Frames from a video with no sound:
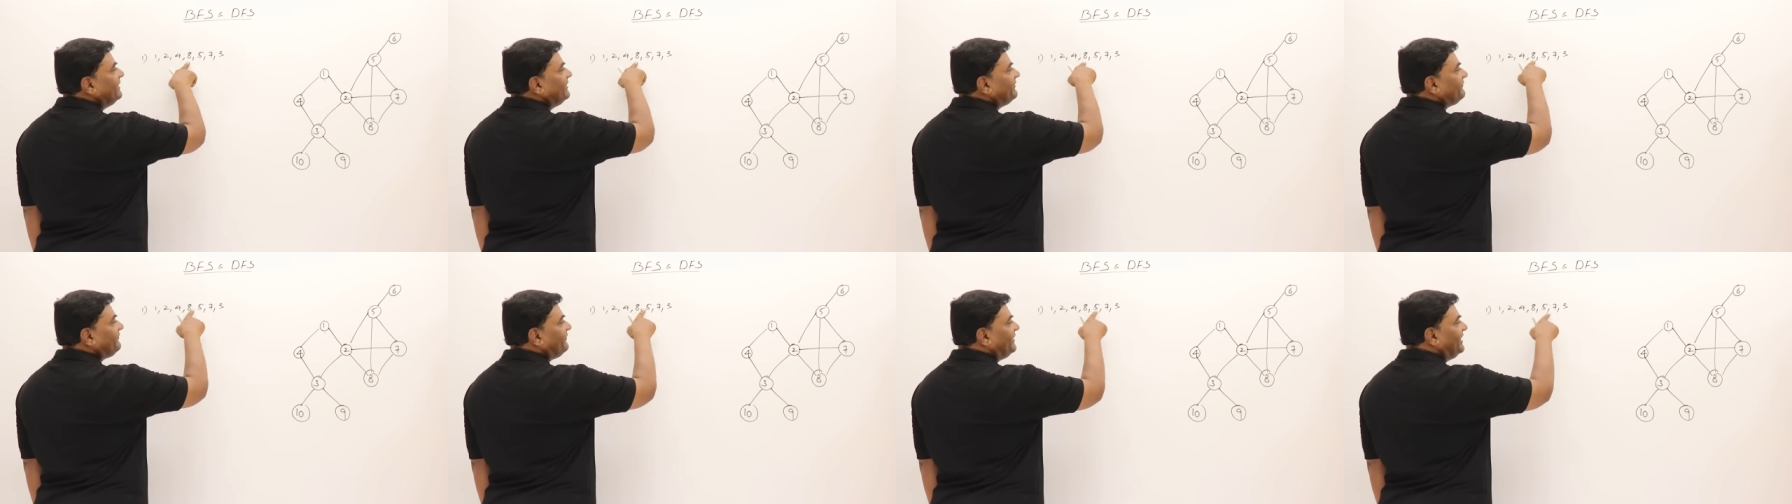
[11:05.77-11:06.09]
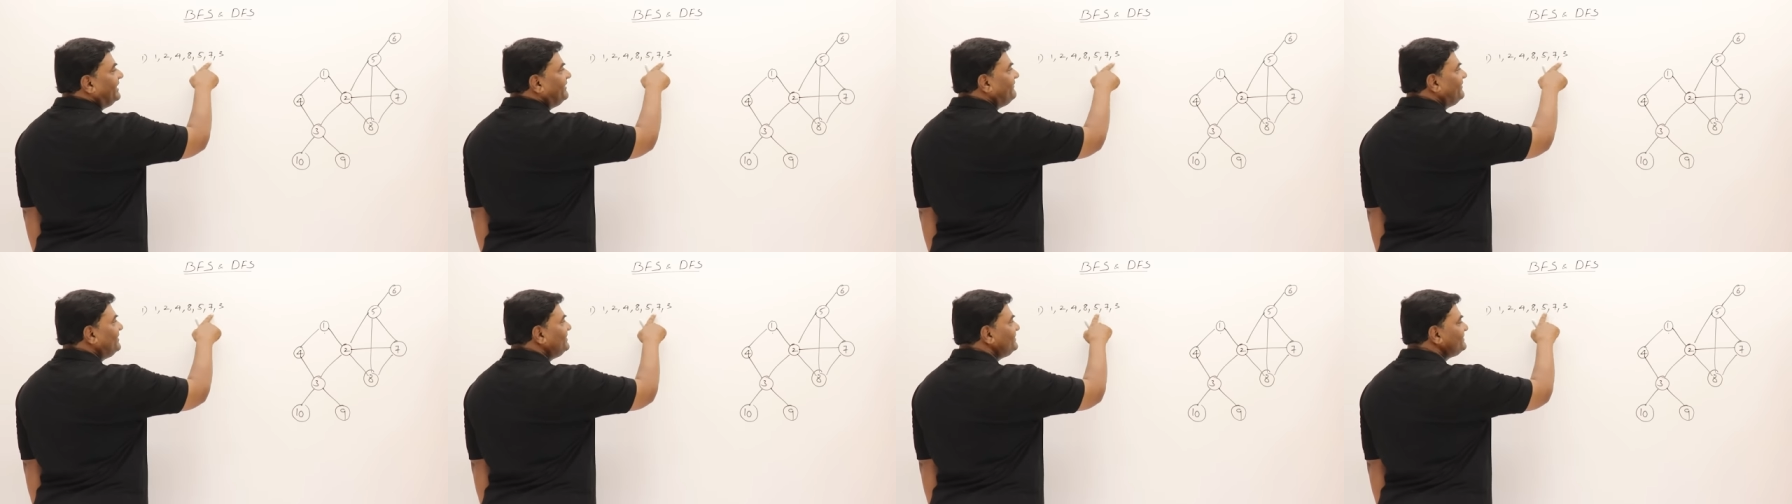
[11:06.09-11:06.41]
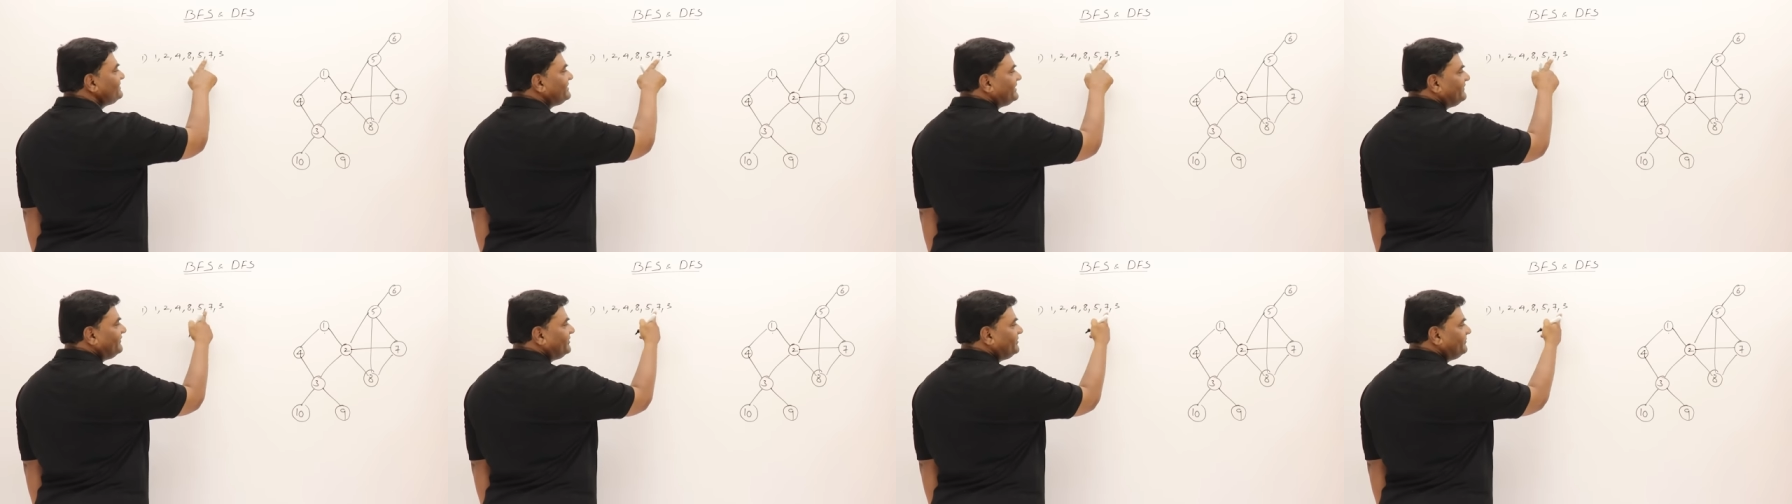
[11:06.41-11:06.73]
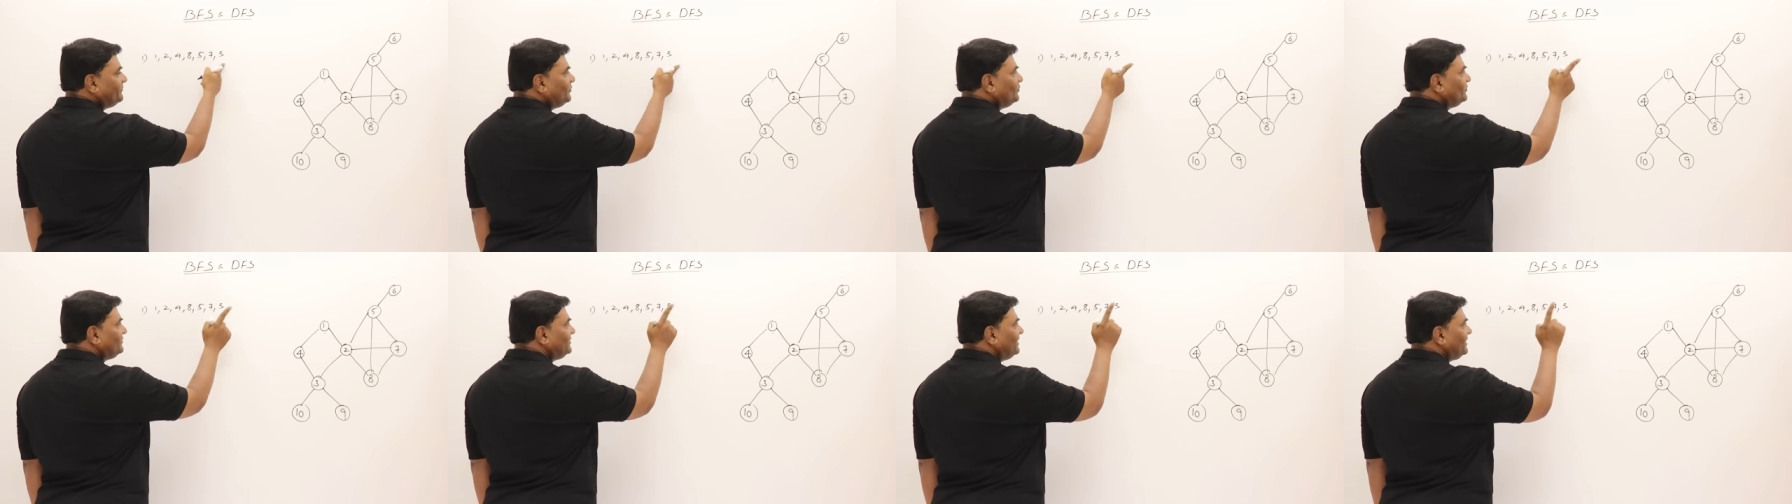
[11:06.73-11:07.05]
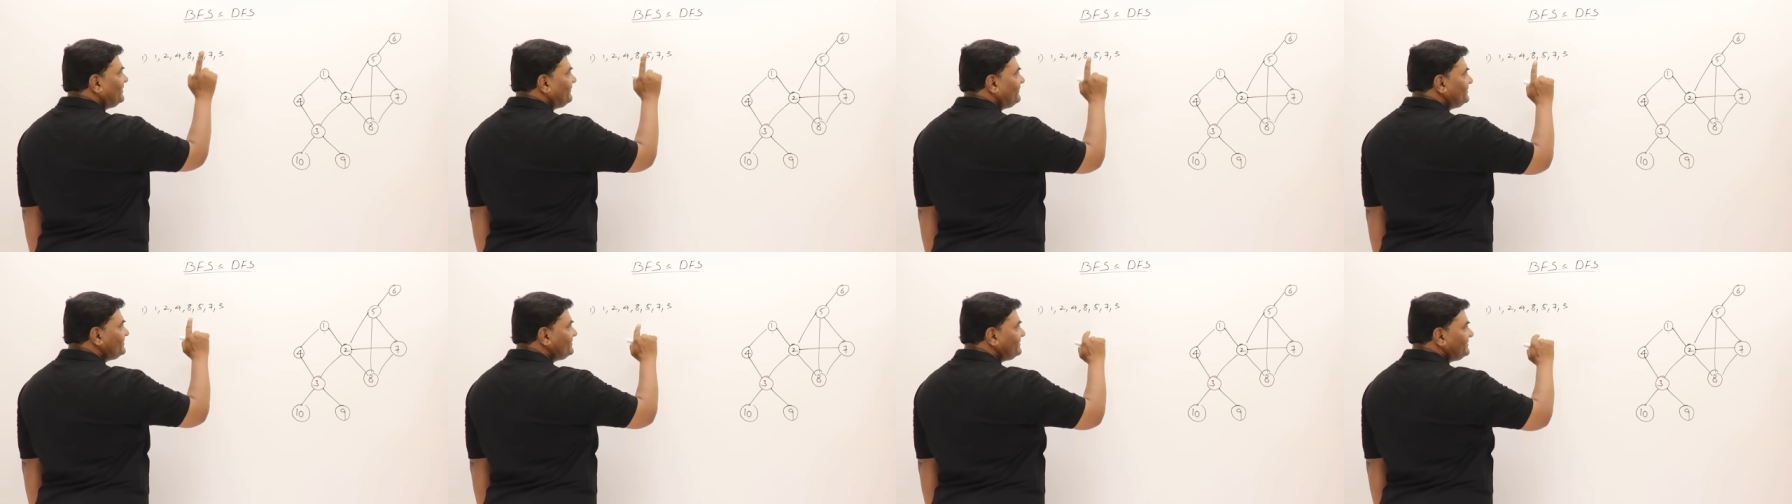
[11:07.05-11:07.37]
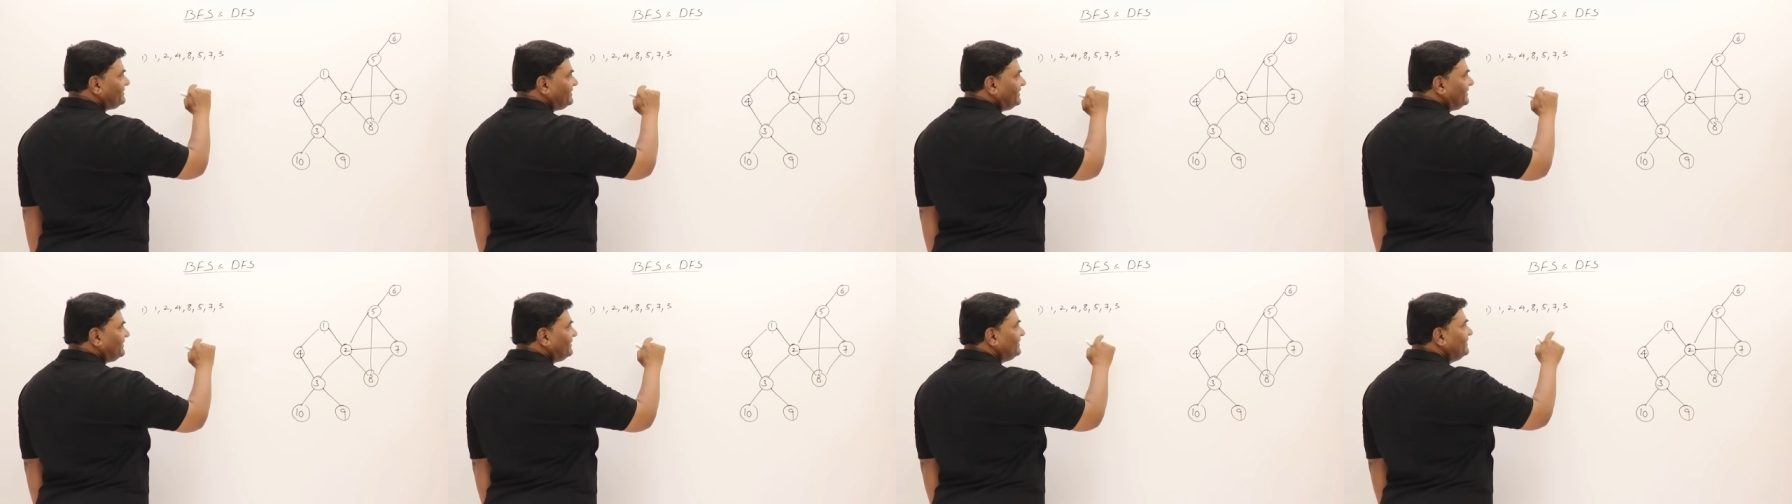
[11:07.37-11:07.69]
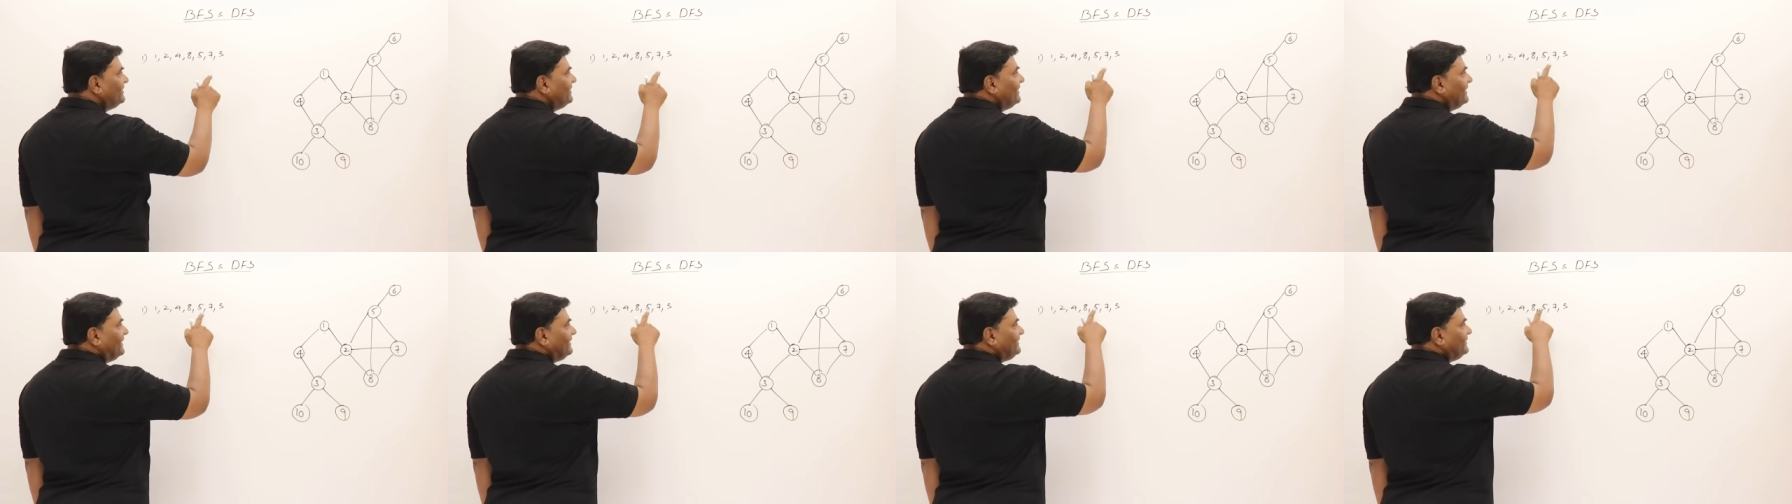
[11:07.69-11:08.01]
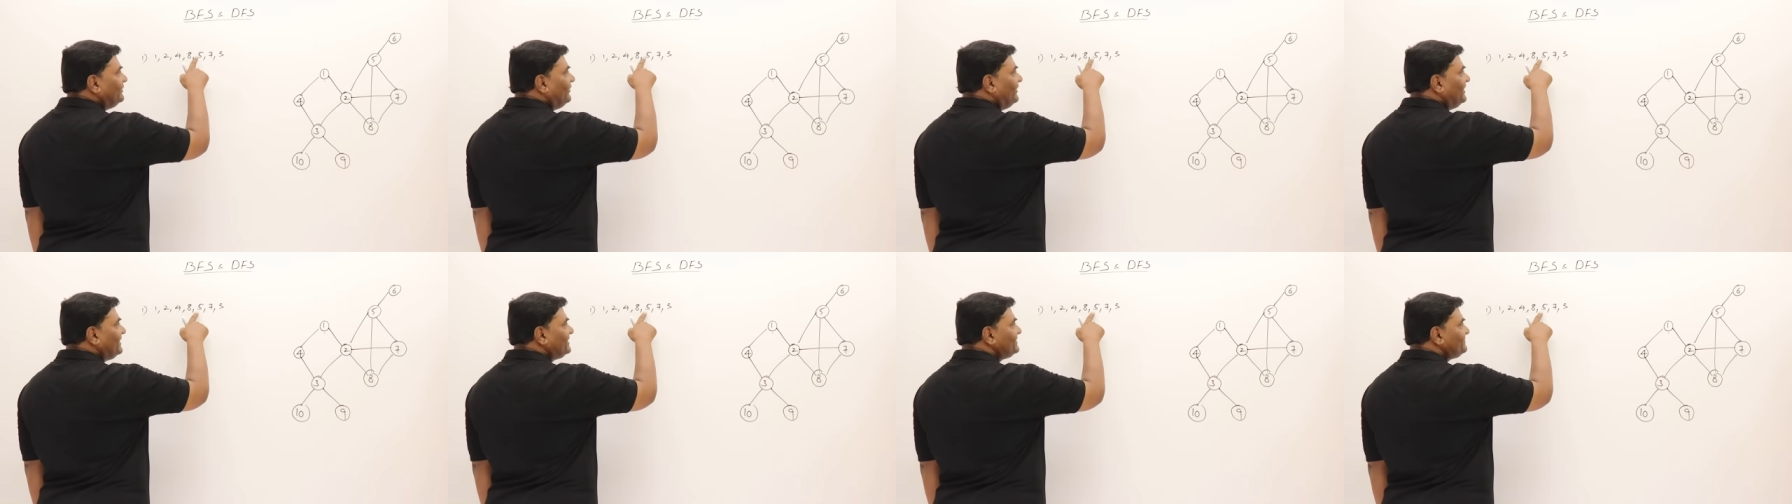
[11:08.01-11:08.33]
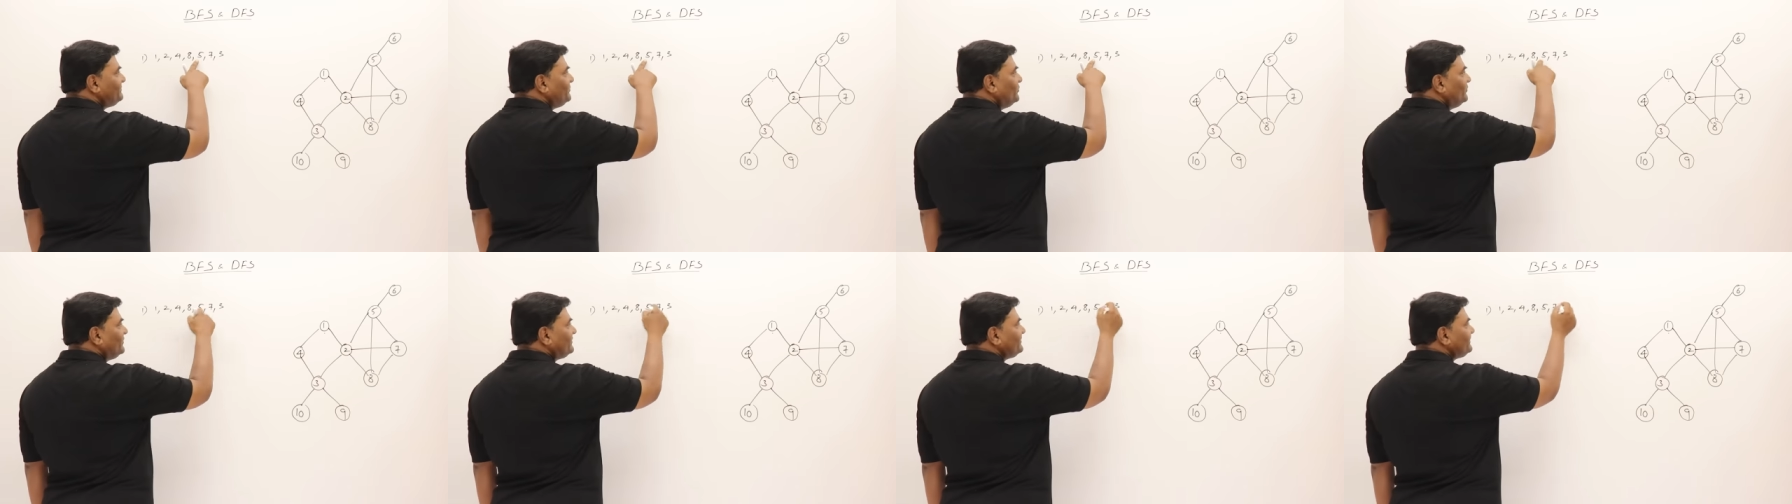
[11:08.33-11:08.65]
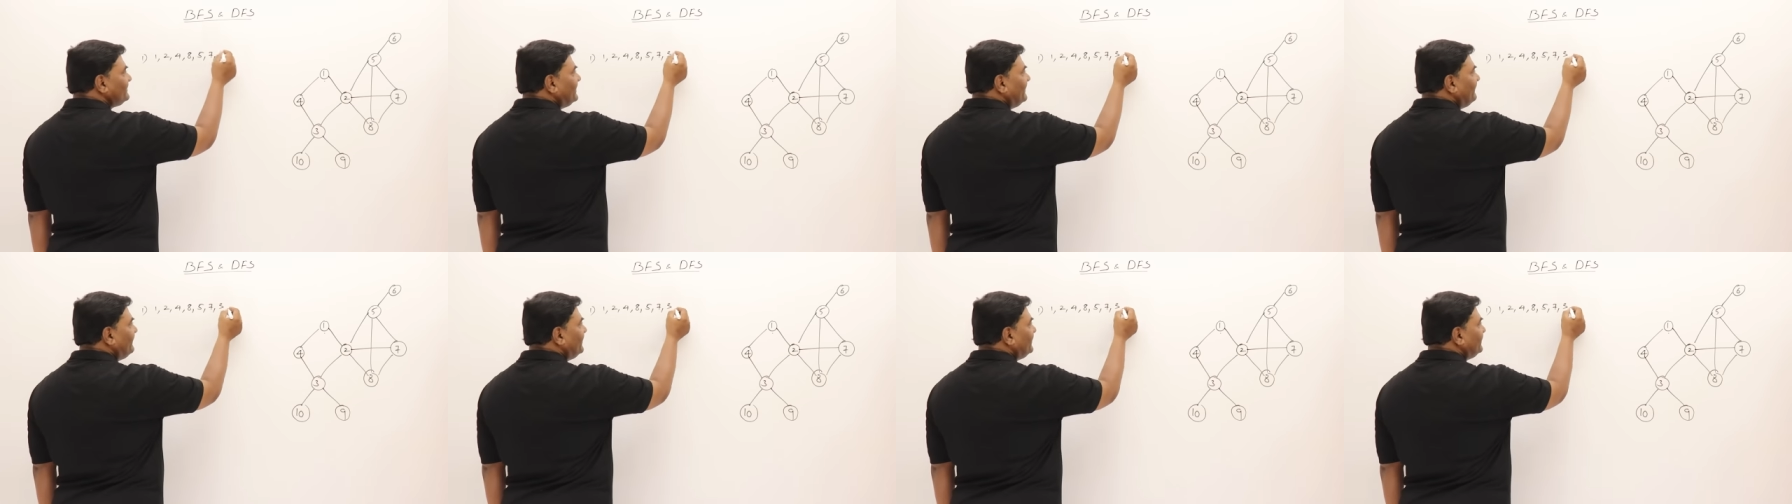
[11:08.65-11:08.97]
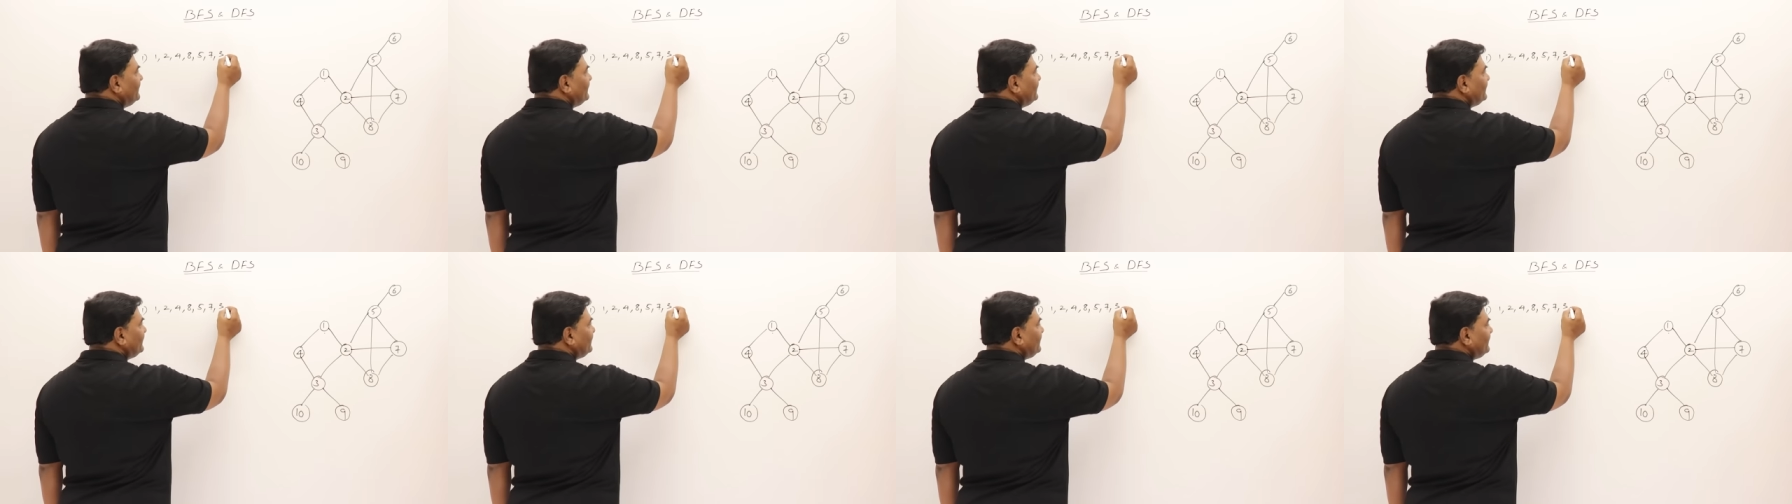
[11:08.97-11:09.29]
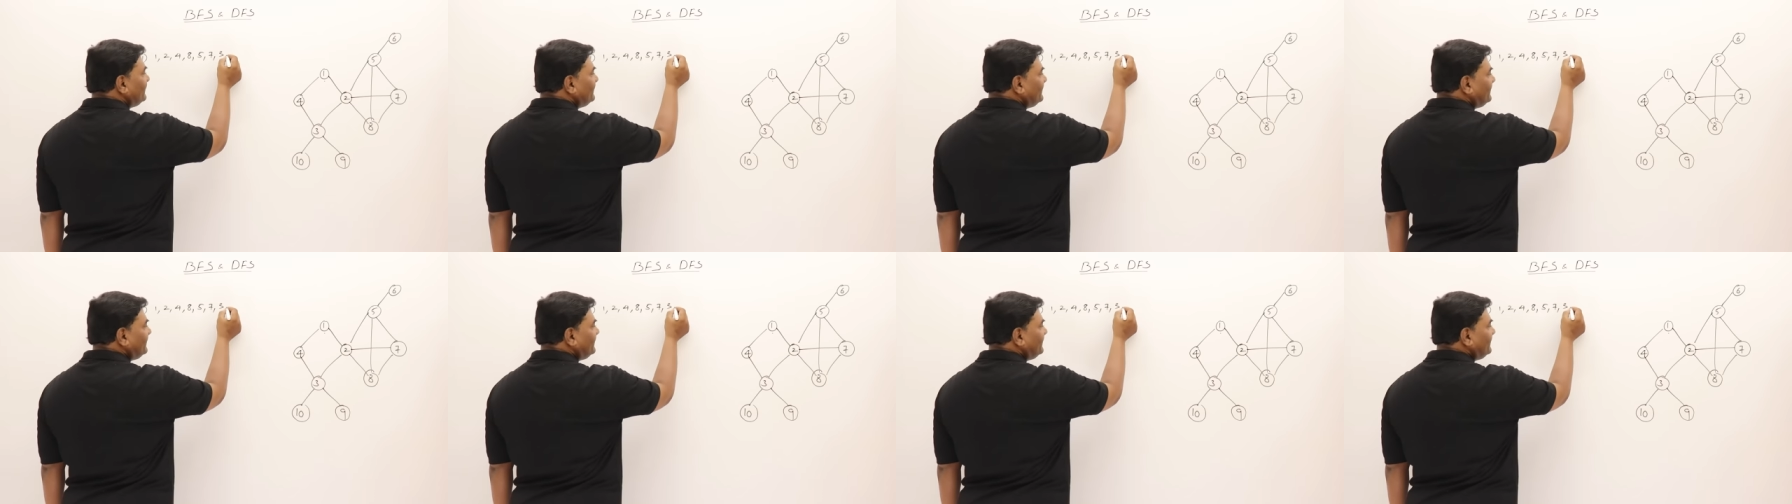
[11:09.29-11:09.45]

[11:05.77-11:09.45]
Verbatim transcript: 5 and 7 both are visited. Now explore 7.